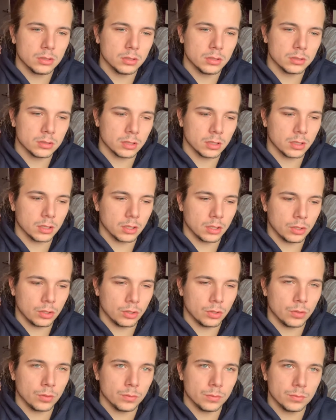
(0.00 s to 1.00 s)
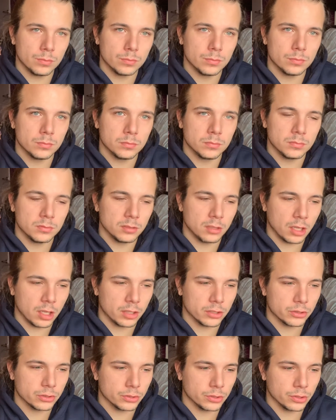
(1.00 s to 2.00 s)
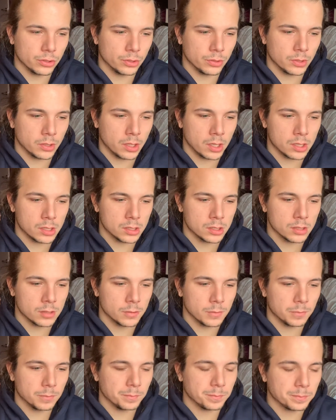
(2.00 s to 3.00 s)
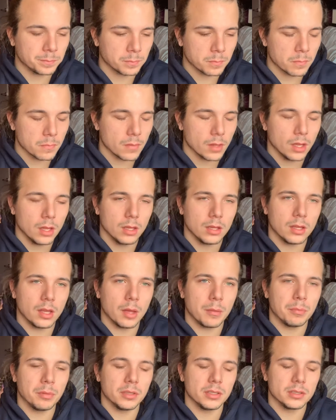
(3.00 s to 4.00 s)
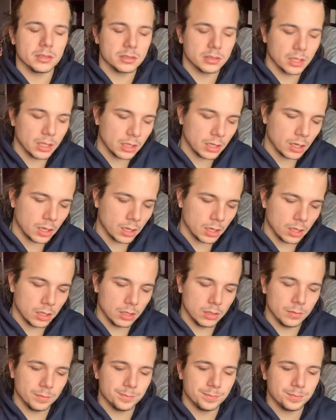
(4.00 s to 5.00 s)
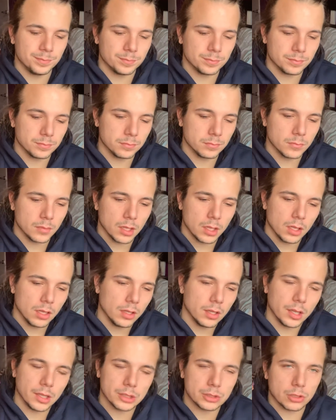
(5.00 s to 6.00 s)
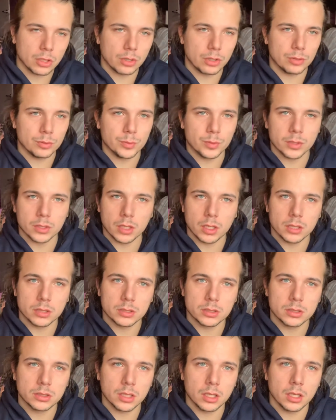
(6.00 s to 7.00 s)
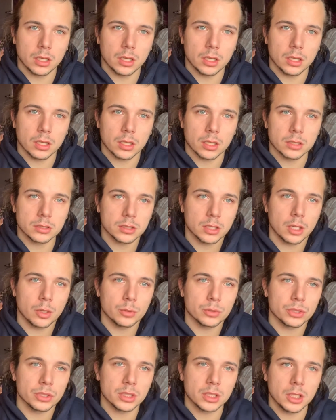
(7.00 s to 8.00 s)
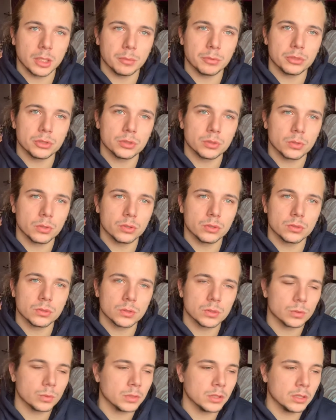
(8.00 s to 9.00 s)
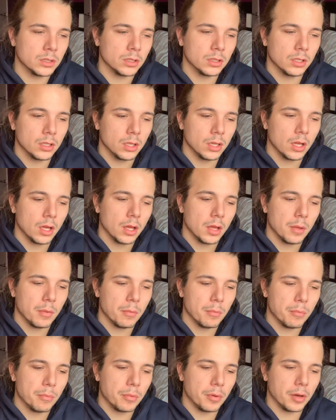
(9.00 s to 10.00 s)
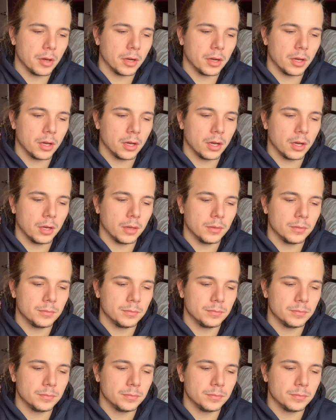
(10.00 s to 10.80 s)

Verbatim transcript: is a little nicer to you guys. That being said, I that's all I really gotta say. Like I said, I was gonna keep it short and sweet, but uh,